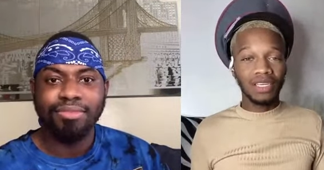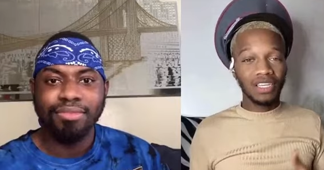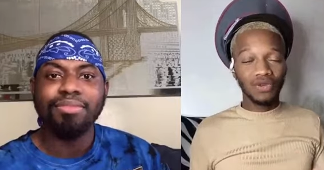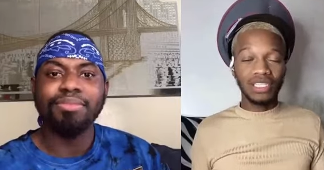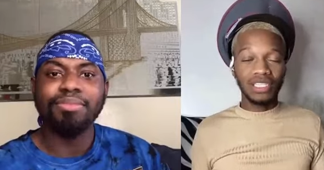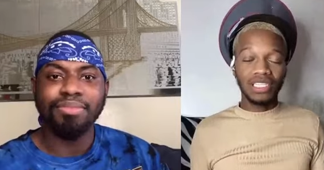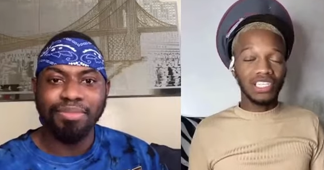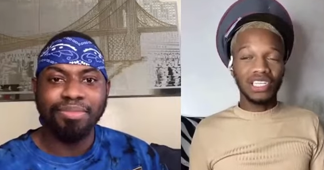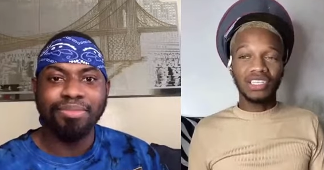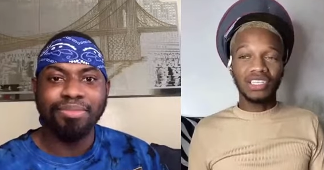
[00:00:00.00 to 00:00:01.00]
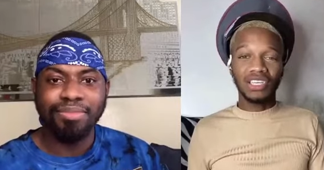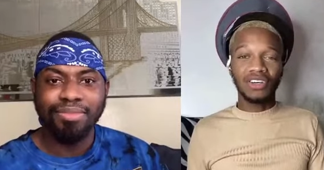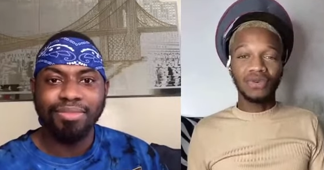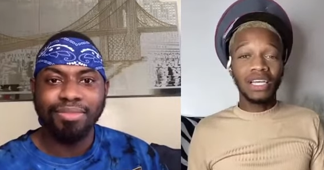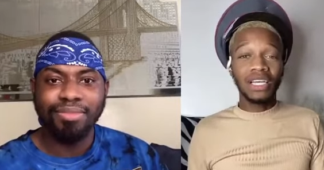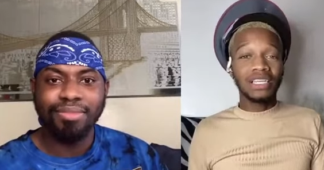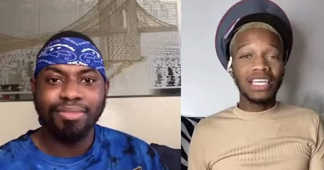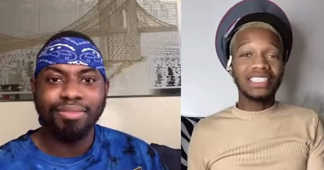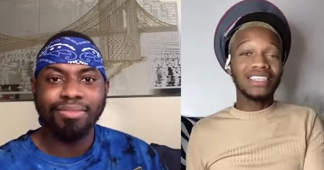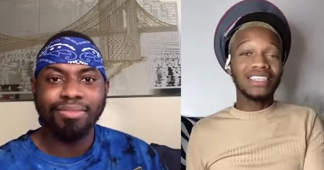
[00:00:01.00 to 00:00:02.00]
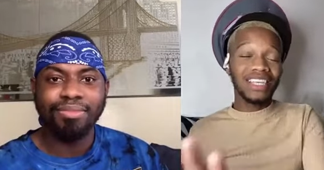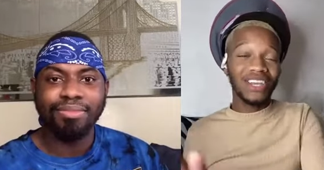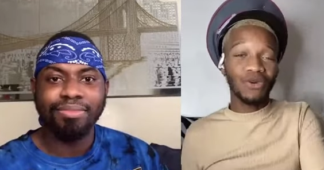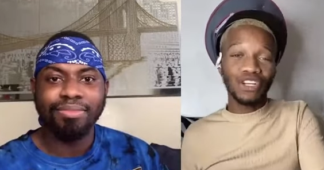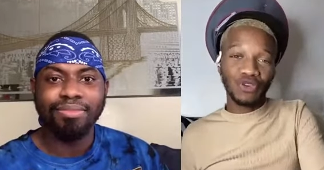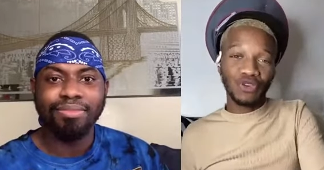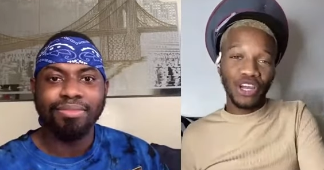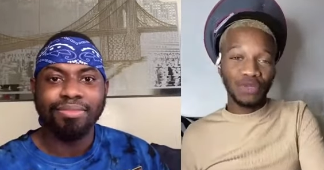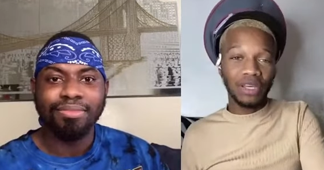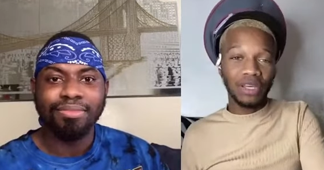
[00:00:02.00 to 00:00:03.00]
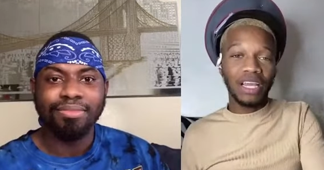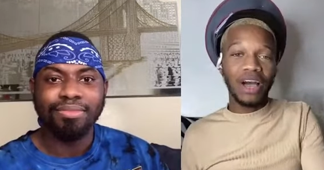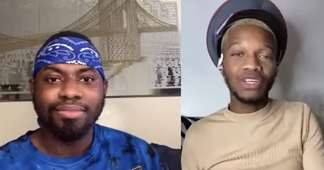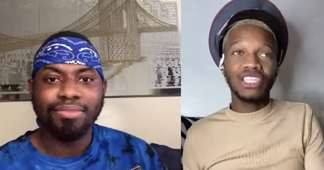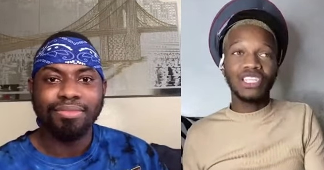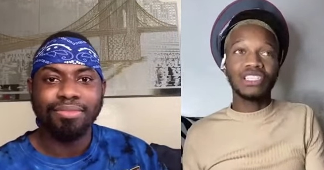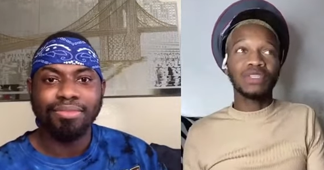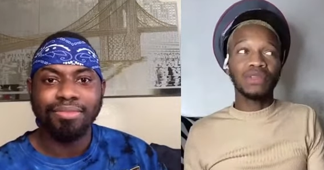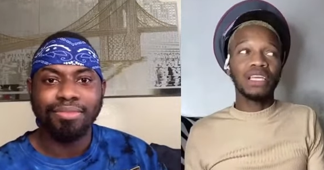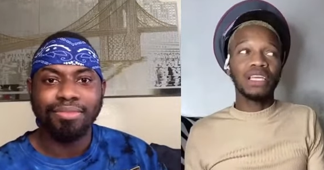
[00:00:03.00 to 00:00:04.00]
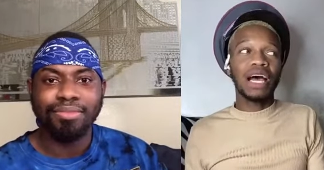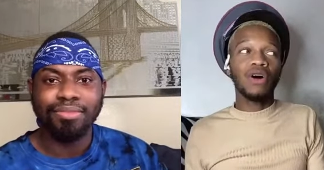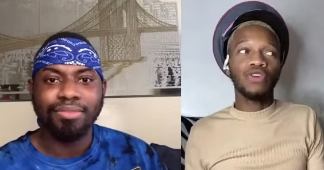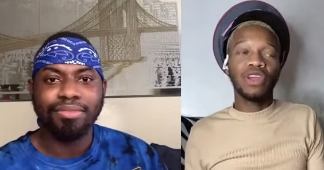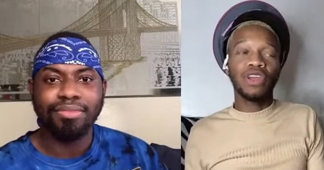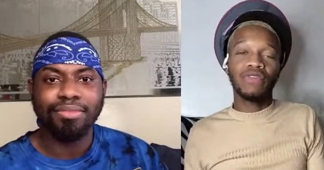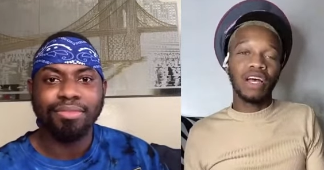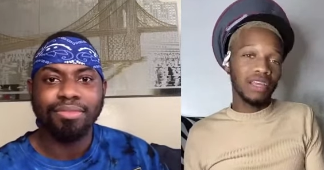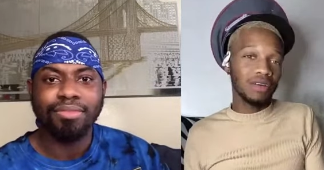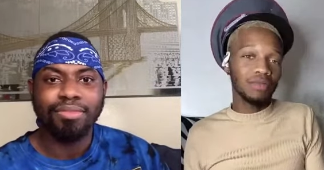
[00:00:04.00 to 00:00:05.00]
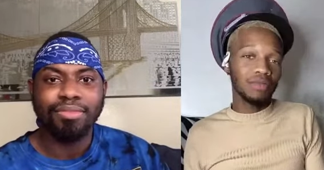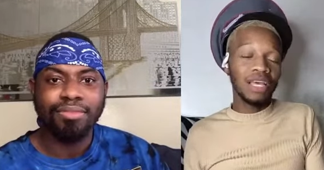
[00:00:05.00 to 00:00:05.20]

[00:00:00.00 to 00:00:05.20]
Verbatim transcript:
Speaker 1: You can mm-hmm. cinch it in. So that's the thing on a trash bag. I was just displaying how creative I am.